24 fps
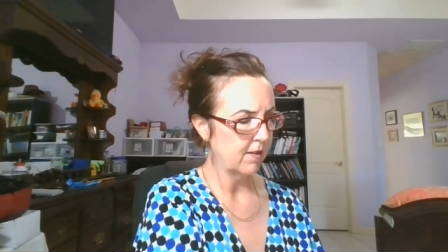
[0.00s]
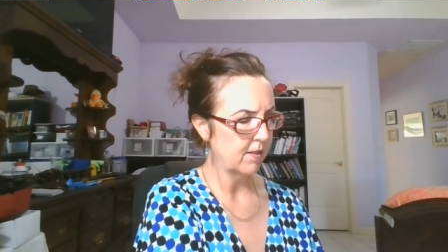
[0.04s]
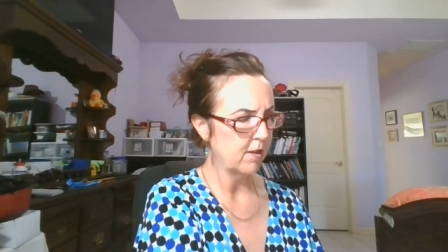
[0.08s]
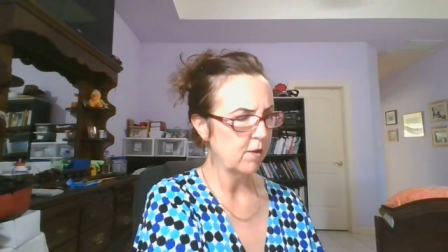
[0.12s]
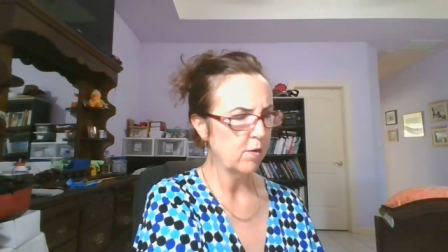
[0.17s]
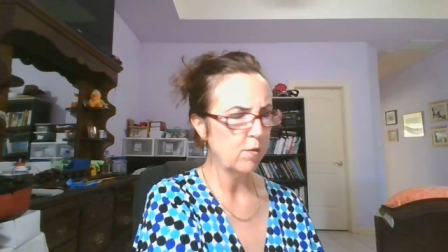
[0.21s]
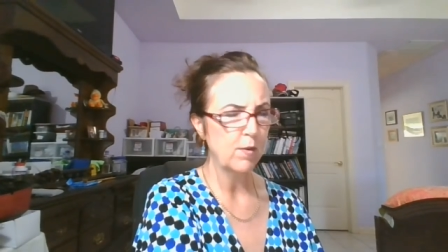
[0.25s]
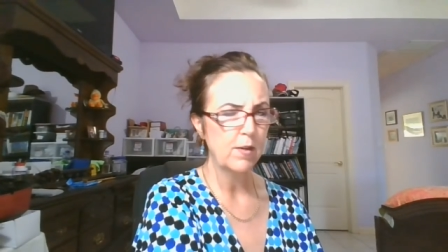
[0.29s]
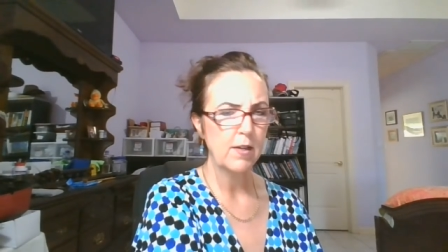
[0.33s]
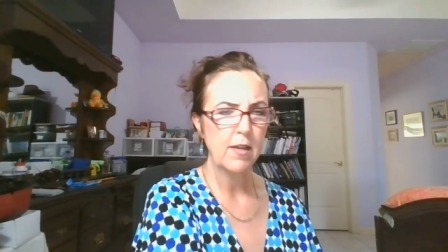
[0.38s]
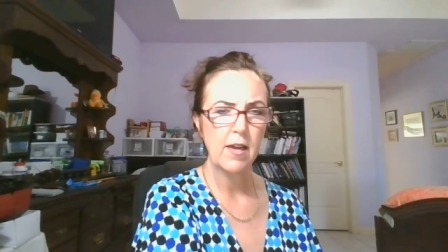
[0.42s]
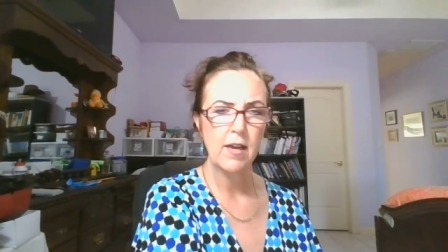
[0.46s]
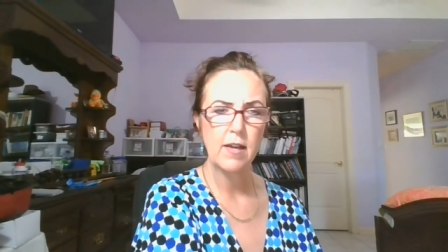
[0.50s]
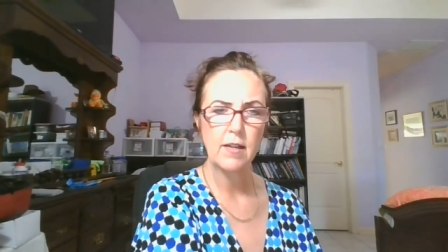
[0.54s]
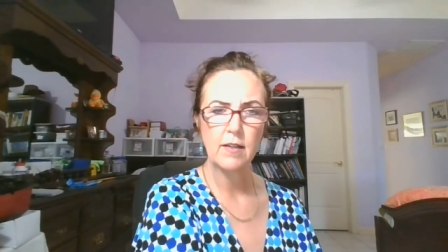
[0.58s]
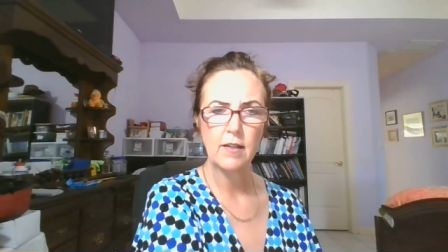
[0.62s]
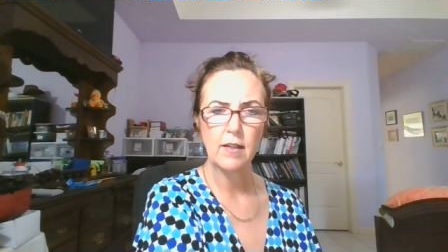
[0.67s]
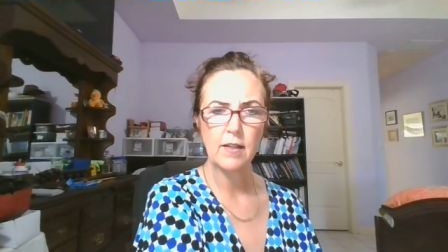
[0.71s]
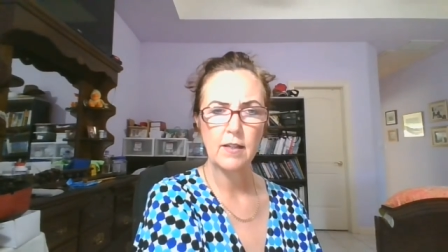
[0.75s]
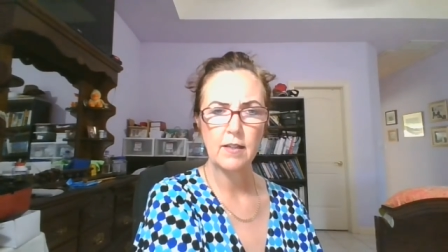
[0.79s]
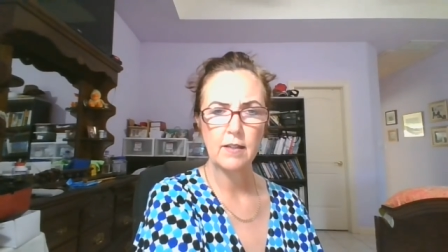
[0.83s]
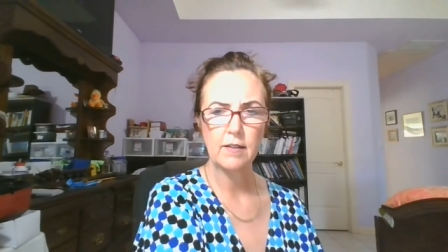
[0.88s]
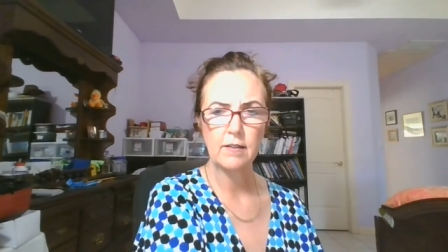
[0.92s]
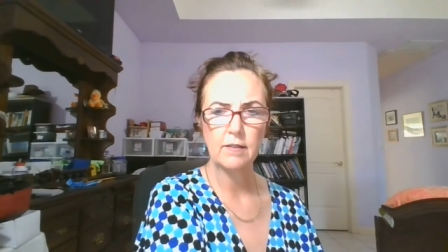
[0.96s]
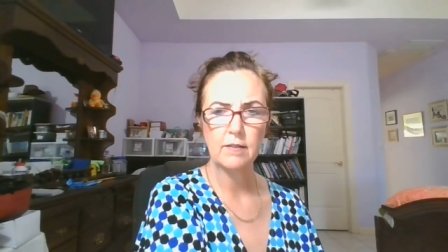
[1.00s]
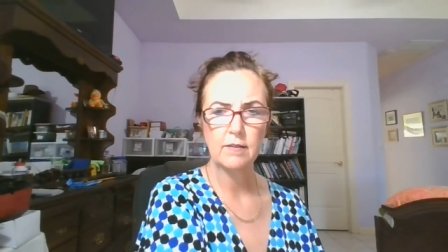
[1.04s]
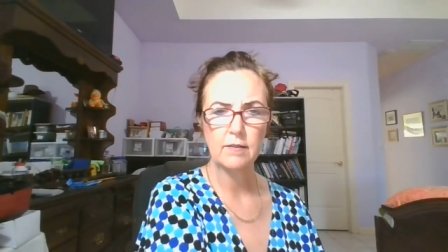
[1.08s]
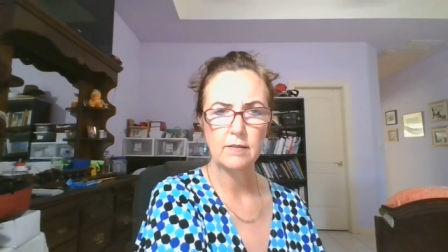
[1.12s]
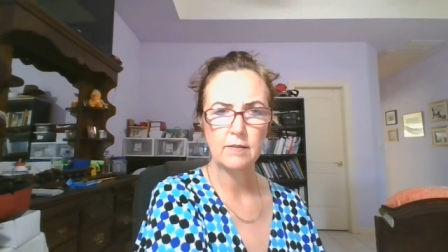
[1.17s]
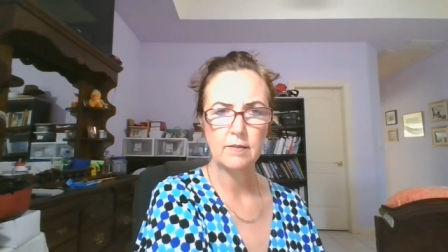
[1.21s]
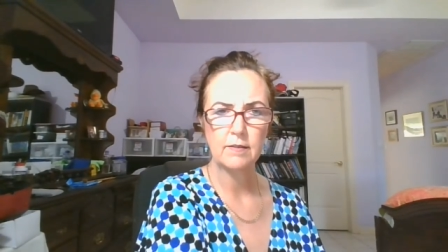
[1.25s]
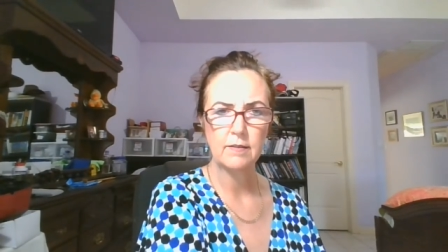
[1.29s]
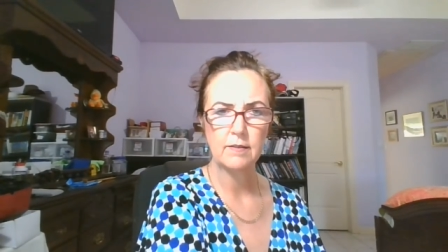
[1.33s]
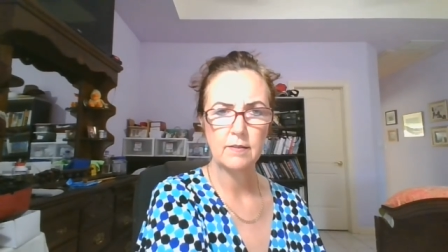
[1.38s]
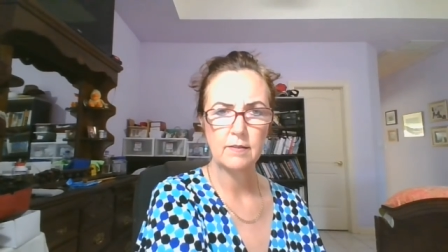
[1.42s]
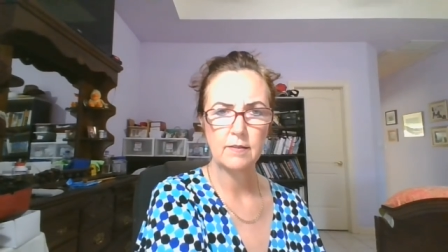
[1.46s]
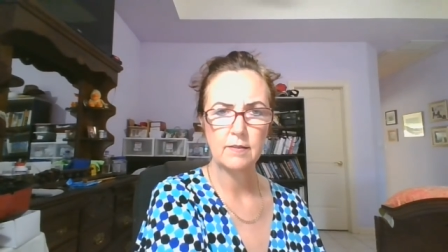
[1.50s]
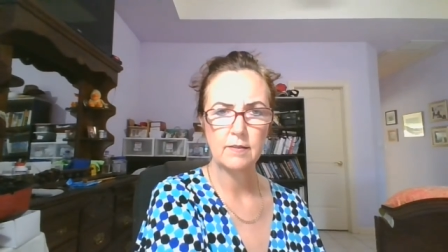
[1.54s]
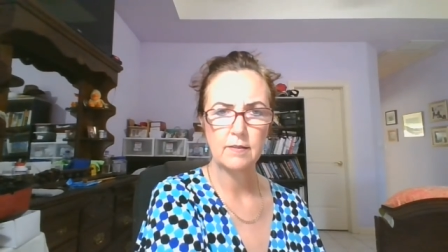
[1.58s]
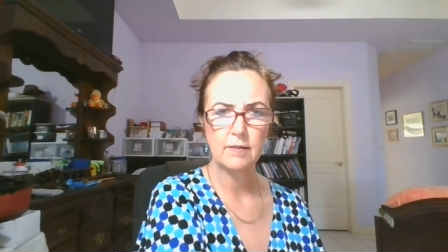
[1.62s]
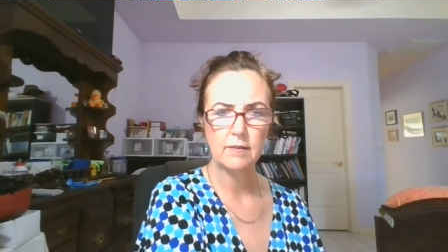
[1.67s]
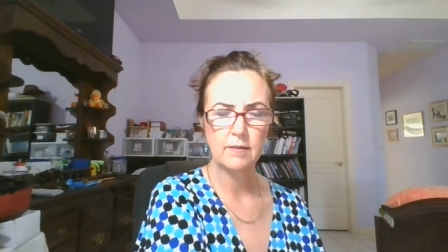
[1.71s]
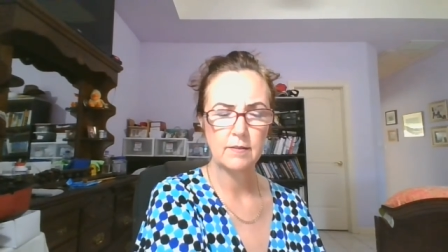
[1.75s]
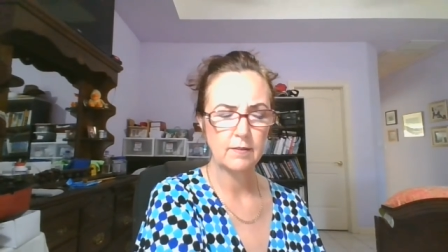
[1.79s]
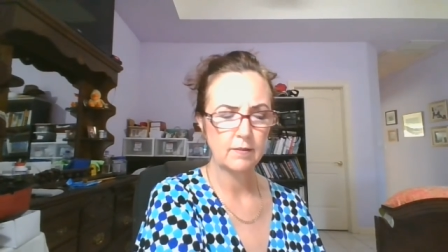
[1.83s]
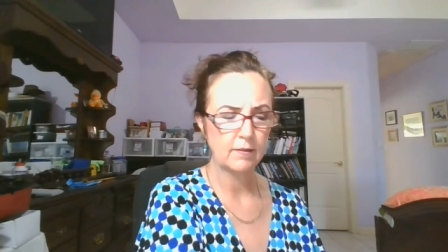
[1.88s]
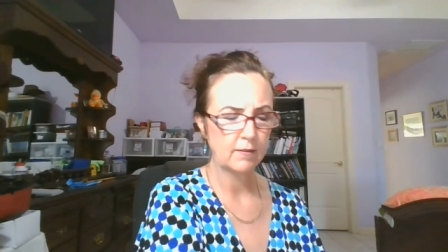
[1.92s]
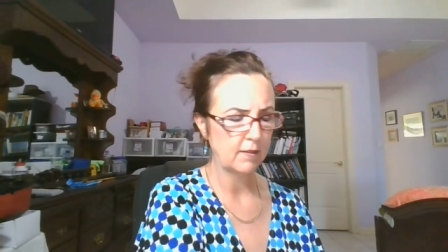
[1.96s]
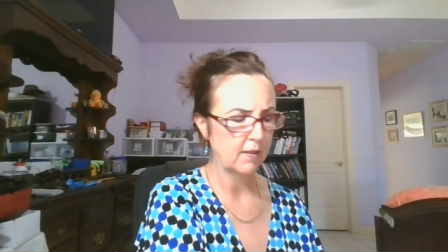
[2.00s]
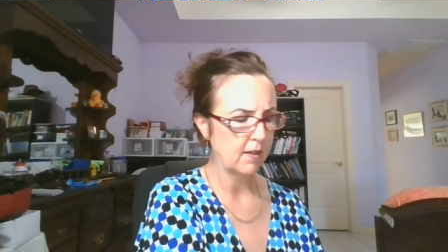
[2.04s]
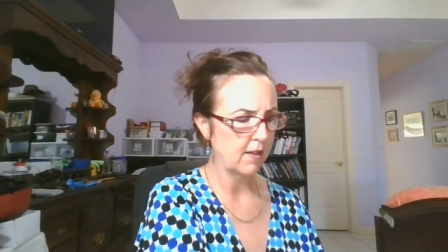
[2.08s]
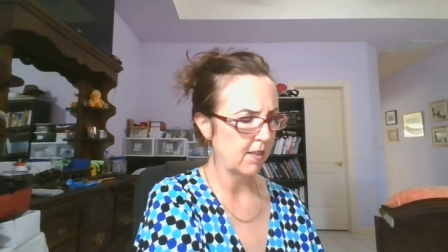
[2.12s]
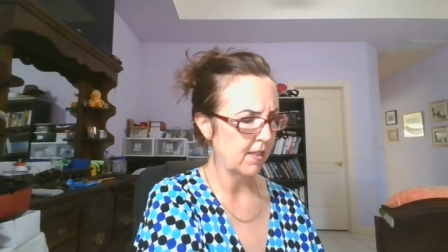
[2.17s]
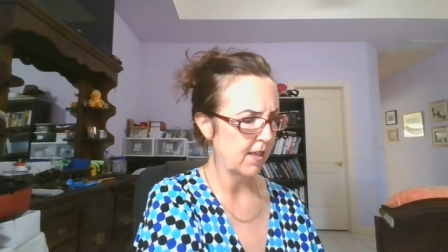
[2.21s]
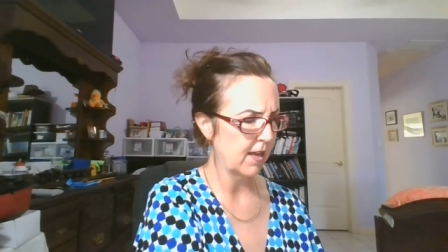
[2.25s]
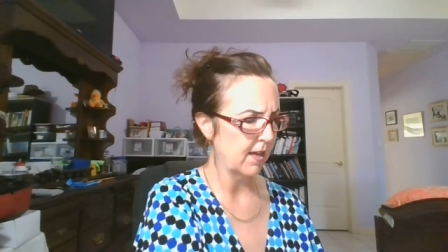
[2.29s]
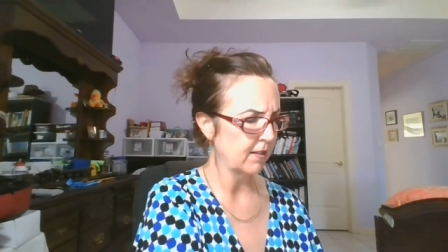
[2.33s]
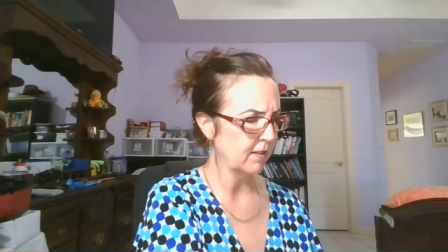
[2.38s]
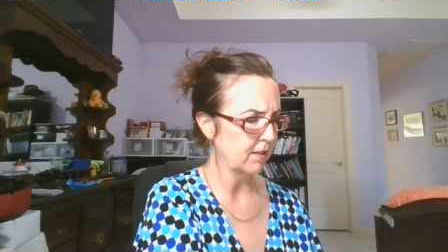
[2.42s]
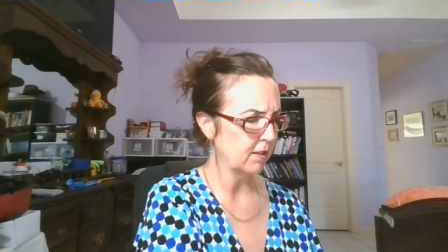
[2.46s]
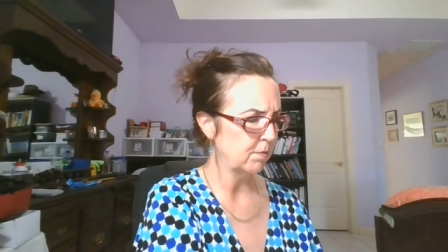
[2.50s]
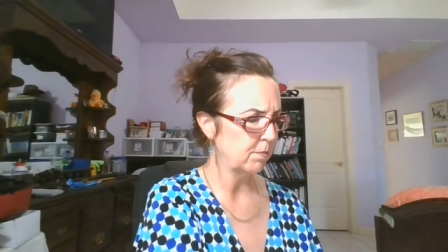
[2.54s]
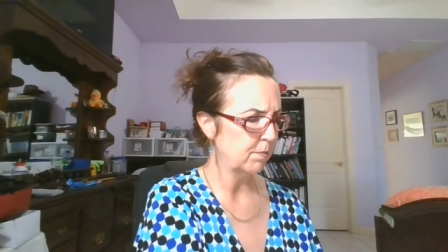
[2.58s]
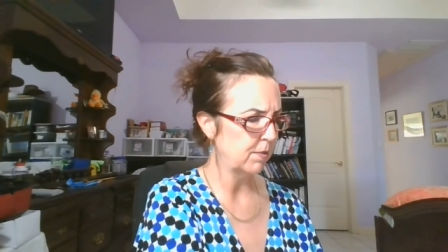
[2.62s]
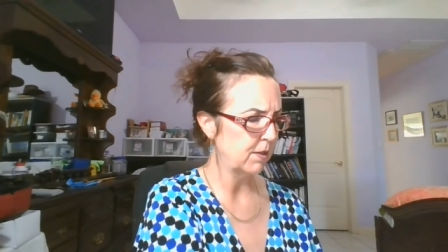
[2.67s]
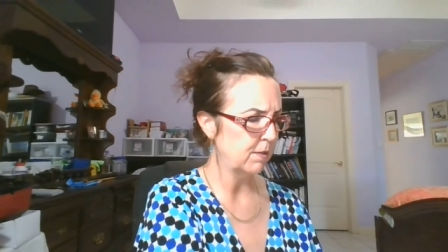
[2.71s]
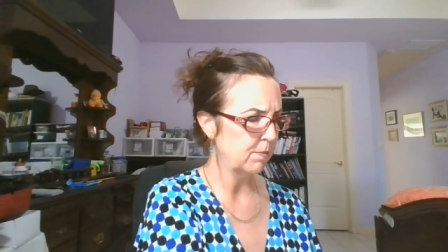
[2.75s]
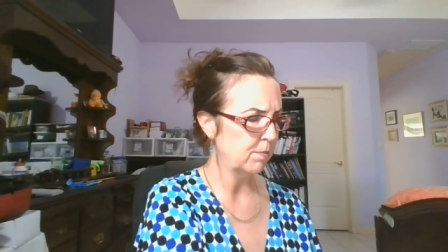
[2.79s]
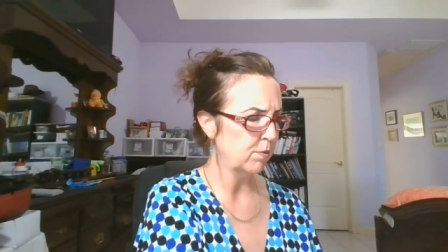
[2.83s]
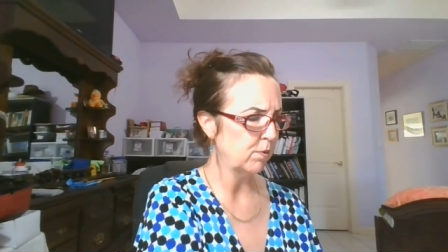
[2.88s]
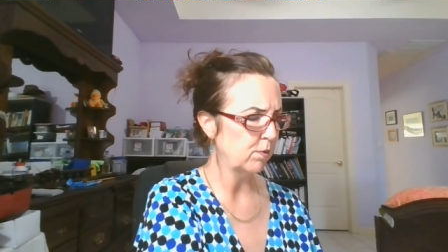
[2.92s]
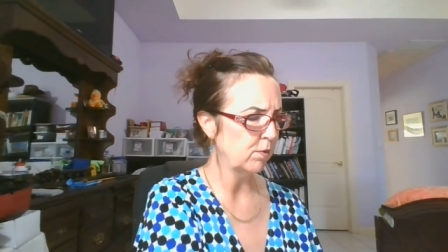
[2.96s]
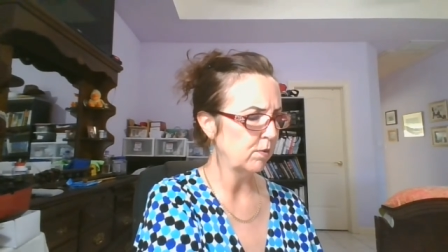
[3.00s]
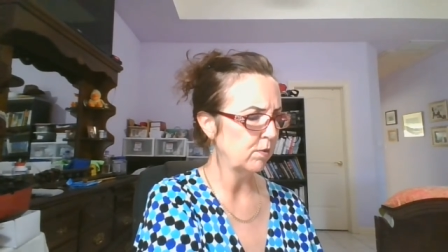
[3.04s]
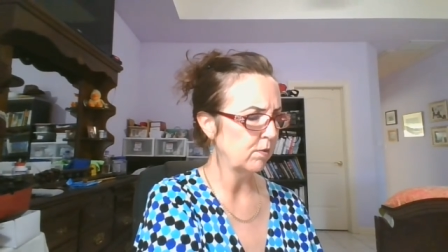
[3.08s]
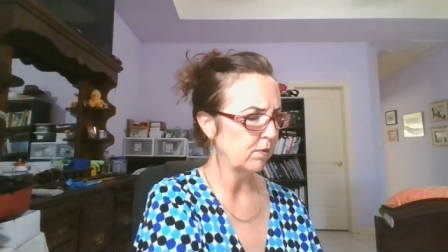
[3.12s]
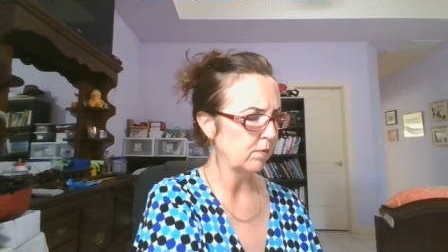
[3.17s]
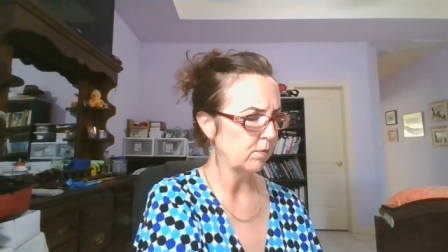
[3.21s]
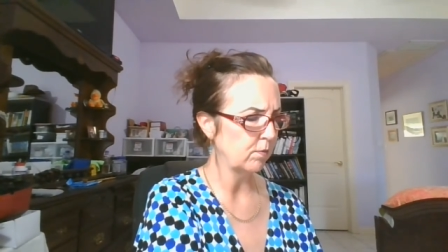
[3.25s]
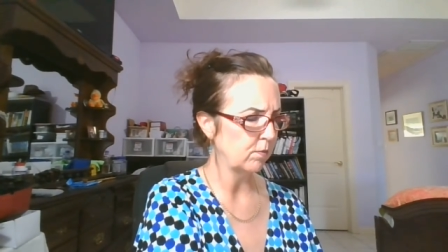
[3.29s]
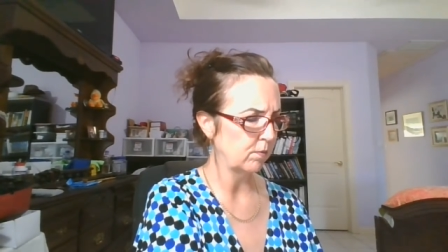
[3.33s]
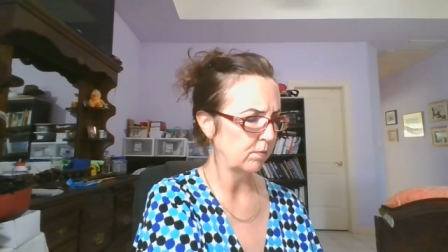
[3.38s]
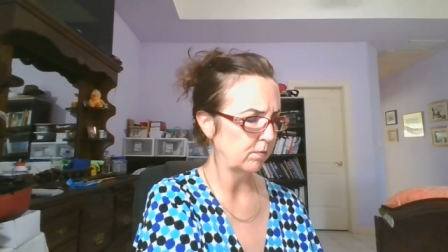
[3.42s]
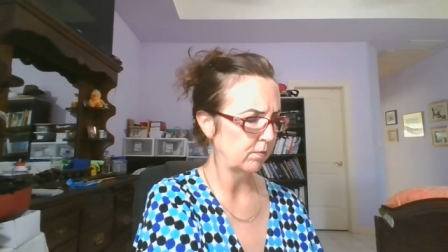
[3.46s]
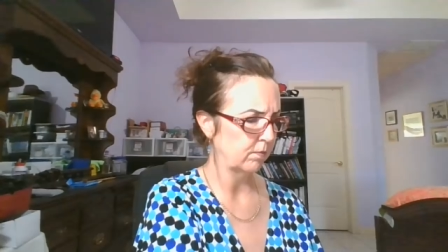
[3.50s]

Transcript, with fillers: think we had like a, a thousand people